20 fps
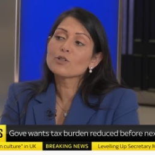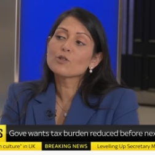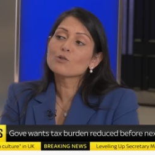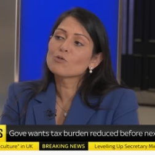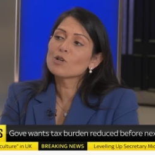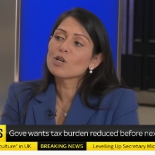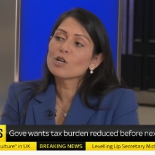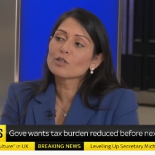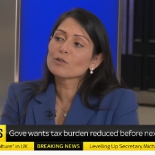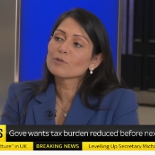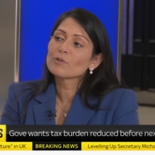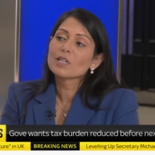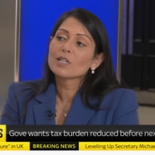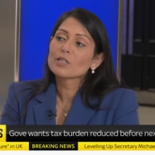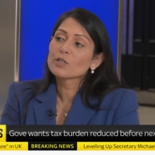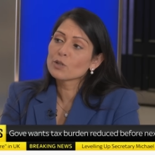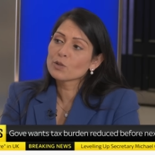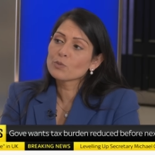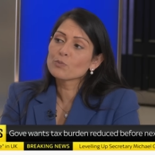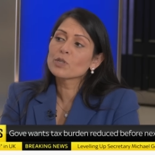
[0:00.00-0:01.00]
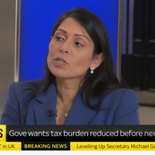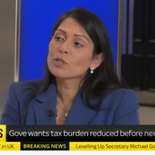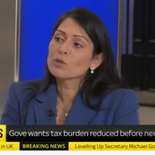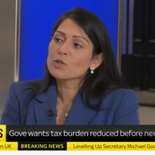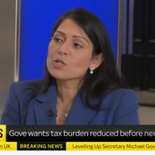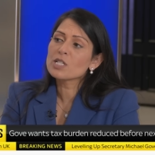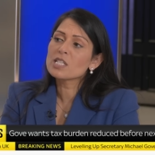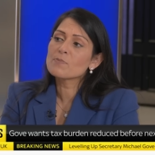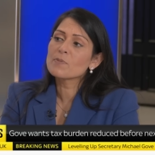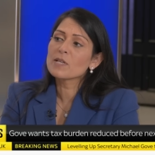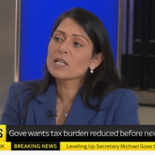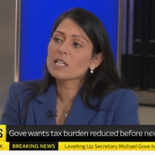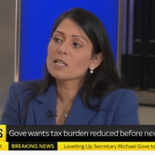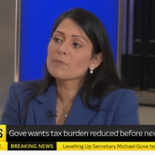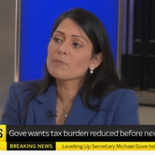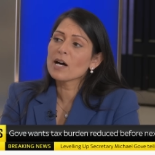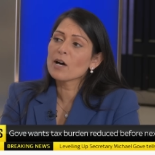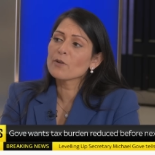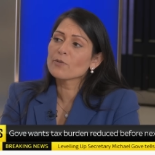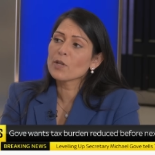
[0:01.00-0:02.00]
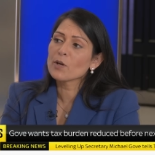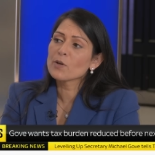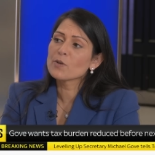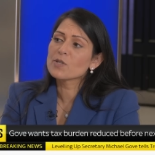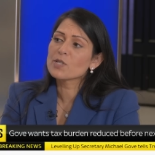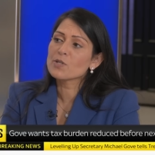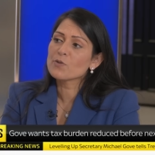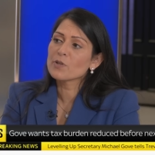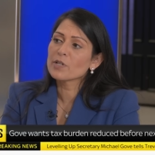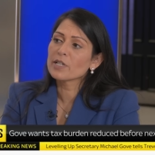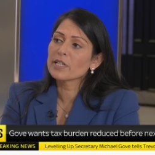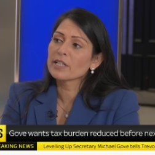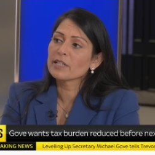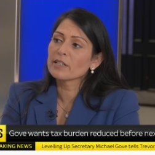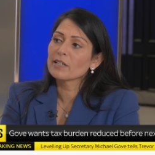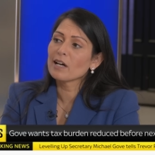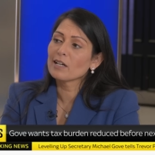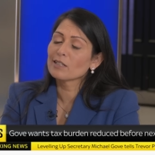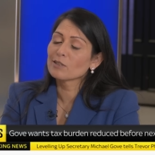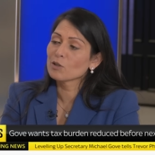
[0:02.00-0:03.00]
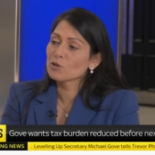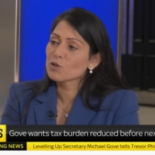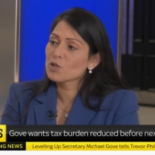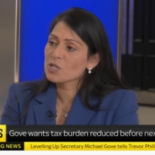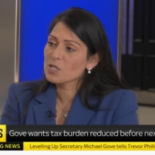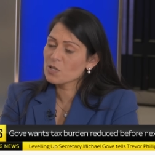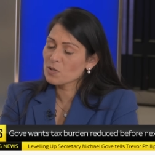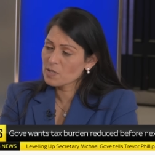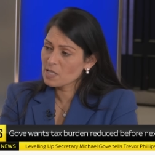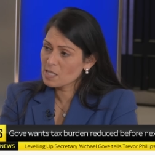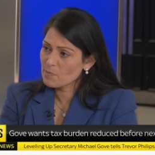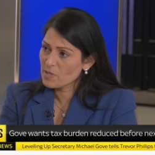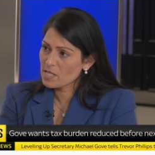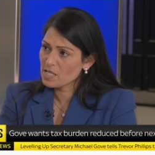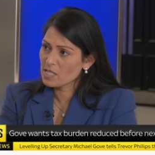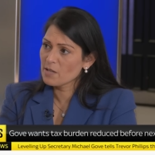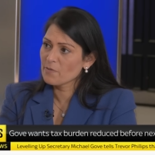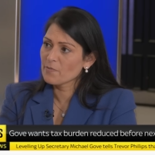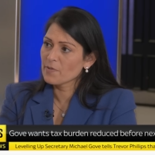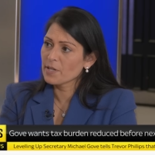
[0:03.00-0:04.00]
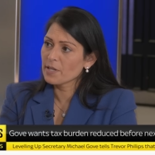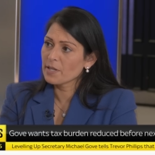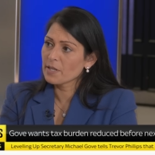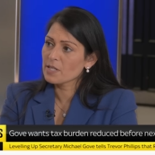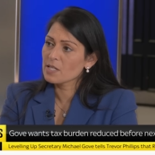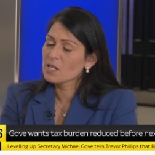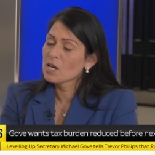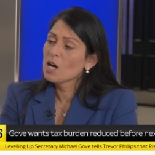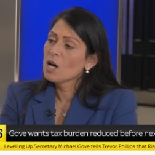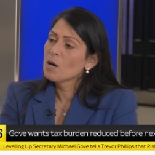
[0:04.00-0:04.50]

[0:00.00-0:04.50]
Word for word: you're wrong we're not just speaking about those three, uh, not just on specifics,